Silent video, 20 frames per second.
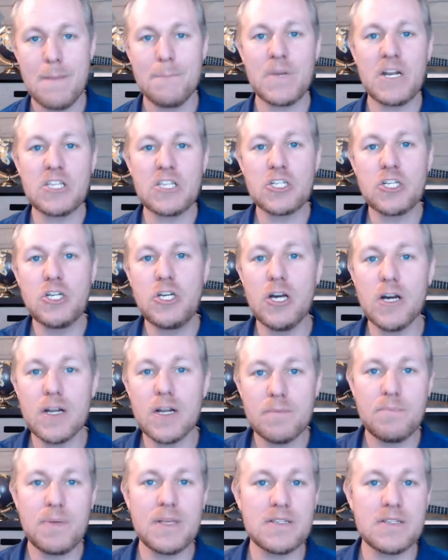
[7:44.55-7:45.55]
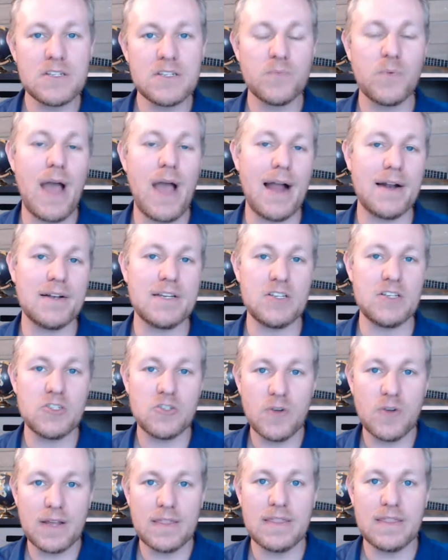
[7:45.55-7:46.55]
but it's good business practice
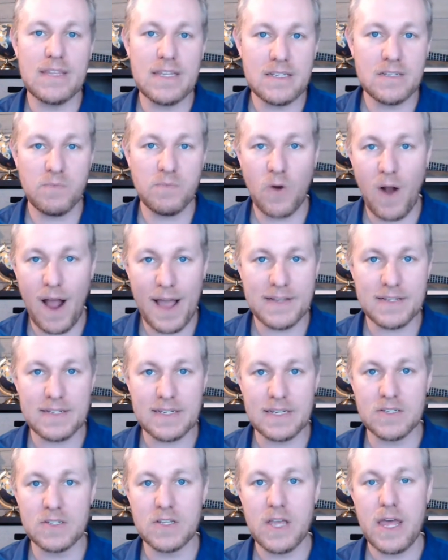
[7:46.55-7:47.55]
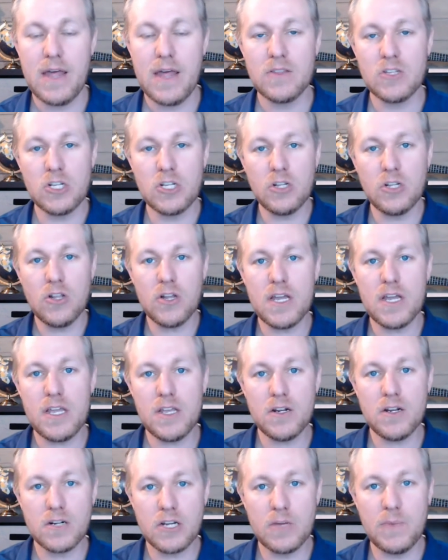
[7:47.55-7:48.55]
during this crisis to look at
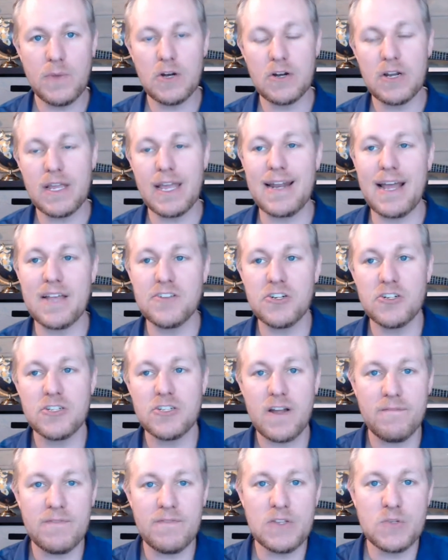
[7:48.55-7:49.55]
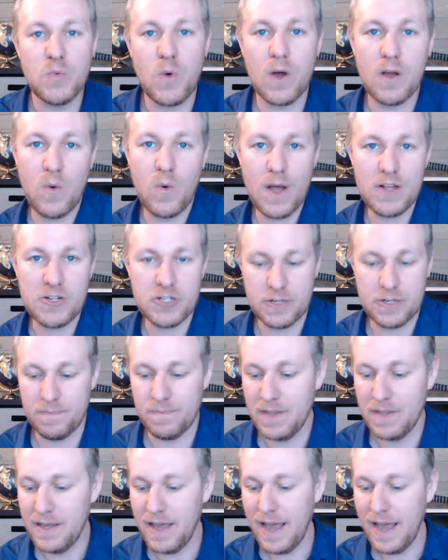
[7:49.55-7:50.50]
your community and ask yourself this one question.